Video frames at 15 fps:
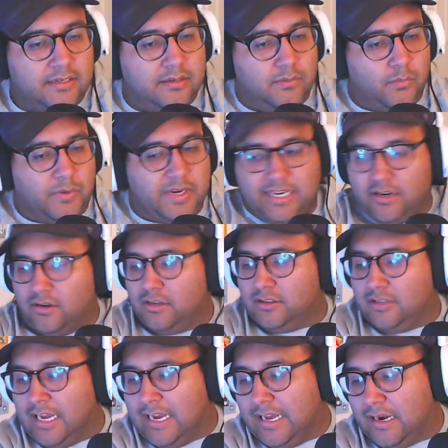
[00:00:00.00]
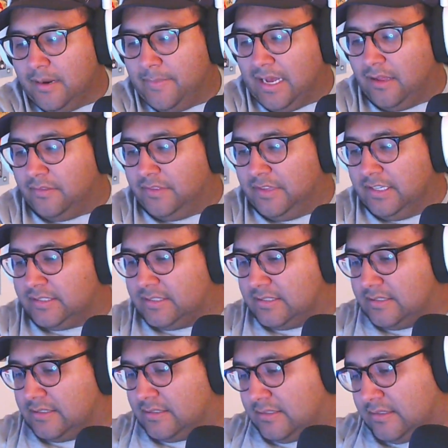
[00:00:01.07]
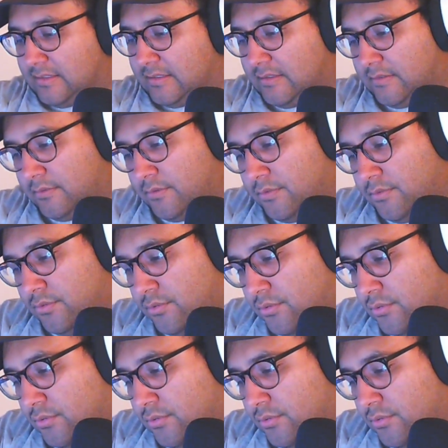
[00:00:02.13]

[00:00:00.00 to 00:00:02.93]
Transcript: We hear a lot about this.